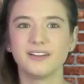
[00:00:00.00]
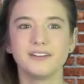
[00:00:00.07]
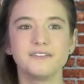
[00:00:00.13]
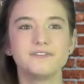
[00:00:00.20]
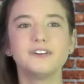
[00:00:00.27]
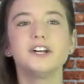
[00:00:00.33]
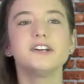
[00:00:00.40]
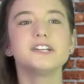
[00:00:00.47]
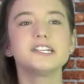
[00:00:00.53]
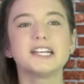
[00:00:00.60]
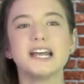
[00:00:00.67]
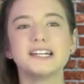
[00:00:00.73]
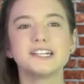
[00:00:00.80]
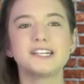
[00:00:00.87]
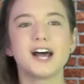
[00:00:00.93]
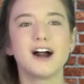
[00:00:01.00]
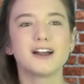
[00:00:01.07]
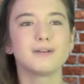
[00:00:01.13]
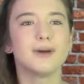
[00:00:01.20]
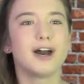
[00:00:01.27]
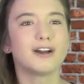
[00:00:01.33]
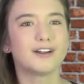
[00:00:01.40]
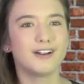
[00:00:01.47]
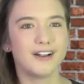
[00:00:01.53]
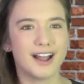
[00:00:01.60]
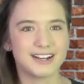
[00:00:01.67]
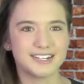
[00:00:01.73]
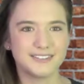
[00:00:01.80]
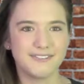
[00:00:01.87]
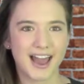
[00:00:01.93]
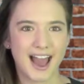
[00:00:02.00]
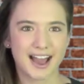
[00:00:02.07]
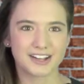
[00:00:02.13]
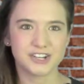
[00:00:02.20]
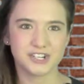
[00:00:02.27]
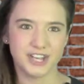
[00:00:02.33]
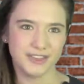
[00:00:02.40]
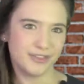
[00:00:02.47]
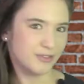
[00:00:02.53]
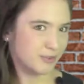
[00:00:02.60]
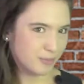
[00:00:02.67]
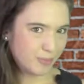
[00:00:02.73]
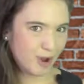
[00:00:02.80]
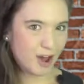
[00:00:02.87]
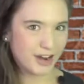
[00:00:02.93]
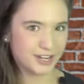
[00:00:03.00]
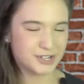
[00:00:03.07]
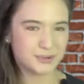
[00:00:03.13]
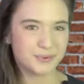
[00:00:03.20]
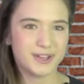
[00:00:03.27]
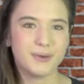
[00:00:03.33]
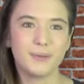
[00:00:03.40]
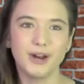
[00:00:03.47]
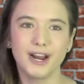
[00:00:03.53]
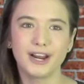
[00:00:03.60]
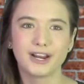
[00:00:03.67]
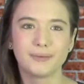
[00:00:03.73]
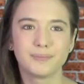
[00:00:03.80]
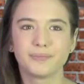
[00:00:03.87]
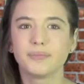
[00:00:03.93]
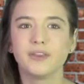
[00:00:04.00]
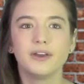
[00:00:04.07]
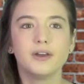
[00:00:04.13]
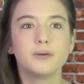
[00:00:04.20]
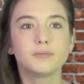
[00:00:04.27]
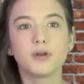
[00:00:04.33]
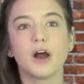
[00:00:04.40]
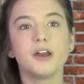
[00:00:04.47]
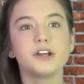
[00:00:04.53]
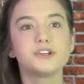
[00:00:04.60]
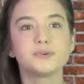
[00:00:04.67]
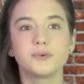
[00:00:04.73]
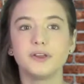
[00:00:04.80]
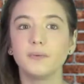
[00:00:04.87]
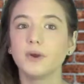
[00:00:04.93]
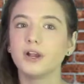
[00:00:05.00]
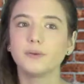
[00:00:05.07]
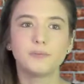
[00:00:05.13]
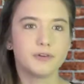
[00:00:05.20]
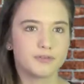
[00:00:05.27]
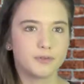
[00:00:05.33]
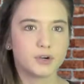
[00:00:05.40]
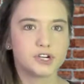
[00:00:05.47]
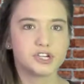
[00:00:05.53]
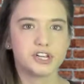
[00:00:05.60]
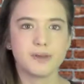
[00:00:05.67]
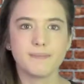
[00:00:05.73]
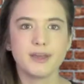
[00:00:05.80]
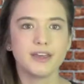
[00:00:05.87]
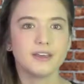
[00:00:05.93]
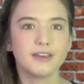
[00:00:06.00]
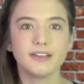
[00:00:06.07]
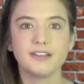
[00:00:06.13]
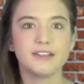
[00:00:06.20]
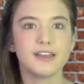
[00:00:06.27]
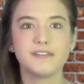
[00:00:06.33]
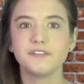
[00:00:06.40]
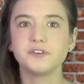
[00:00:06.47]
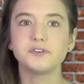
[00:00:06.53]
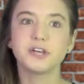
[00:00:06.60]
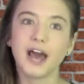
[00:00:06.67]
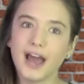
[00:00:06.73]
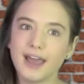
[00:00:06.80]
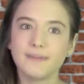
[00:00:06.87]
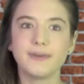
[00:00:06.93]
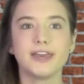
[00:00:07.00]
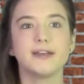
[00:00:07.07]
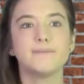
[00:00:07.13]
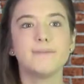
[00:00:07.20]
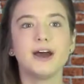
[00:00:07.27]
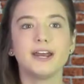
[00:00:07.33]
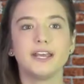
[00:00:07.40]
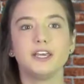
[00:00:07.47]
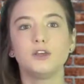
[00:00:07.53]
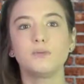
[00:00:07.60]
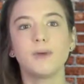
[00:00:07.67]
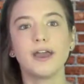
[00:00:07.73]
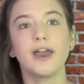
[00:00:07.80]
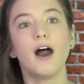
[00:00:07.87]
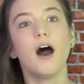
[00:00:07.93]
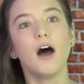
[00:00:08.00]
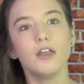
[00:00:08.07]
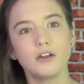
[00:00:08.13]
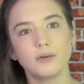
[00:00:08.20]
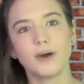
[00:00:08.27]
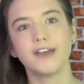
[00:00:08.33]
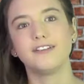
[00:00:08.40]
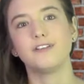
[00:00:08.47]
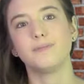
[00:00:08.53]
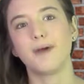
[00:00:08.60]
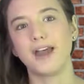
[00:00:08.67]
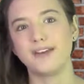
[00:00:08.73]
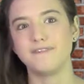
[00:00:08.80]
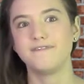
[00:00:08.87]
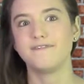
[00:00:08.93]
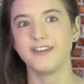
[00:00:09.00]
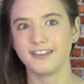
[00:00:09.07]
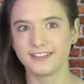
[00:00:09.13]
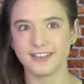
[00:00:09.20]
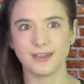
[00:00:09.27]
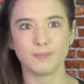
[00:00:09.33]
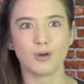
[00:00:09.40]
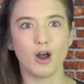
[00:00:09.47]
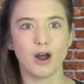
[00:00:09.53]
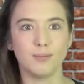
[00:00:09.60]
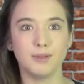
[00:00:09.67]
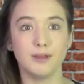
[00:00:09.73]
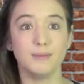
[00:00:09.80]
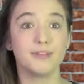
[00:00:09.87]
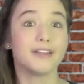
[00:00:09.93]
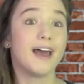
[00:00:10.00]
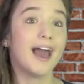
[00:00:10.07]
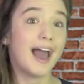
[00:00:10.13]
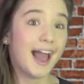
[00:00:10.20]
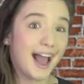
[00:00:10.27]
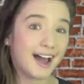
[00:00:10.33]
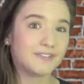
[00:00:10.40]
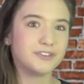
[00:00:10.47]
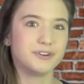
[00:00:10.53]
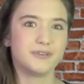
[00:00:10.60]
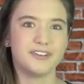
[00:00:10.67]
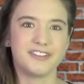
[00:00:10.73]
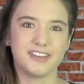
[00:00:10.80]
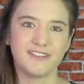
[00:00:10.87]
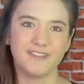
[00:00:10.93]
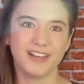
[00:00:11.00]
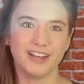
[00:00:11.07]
First, let's talk about corrective action through product rework. Product rework before shipment can save you time and money you might otherwise spend fixing problems after receiving an